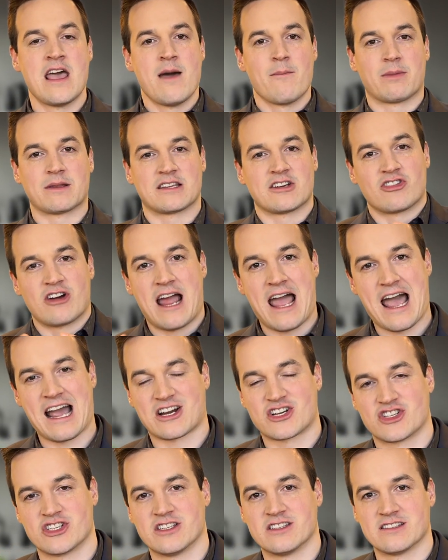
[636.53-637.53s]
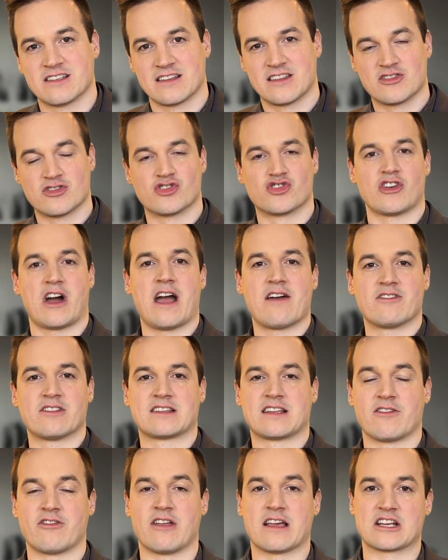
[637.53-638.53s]
But their actions and their drive and
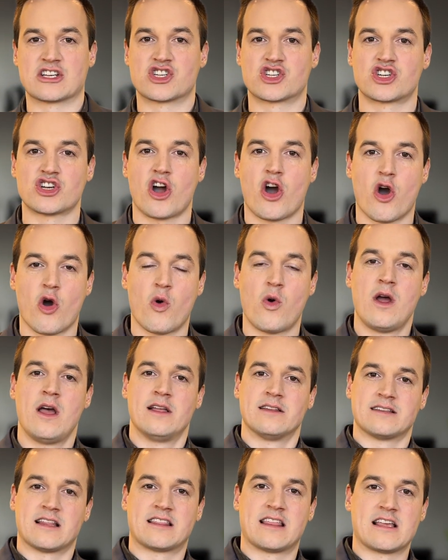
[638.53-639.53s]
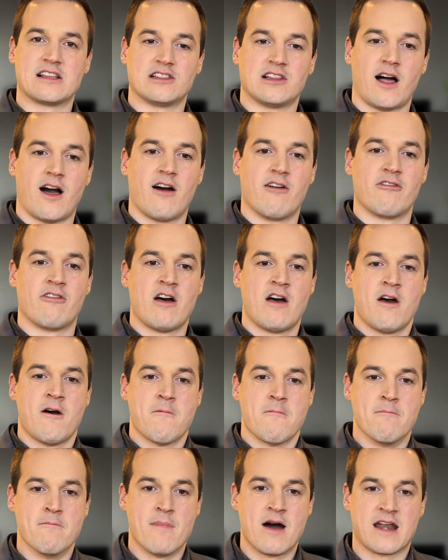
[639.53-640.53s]
stuff like show that they love
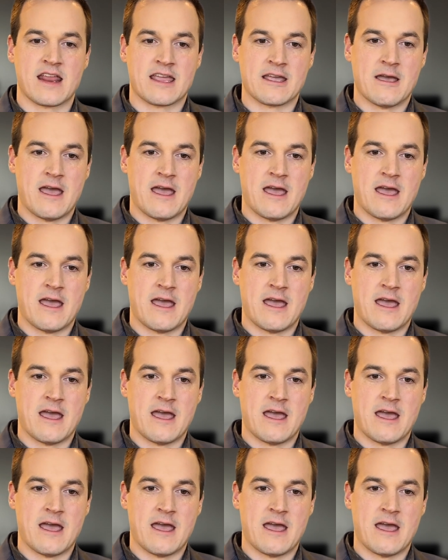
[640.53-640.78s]
money.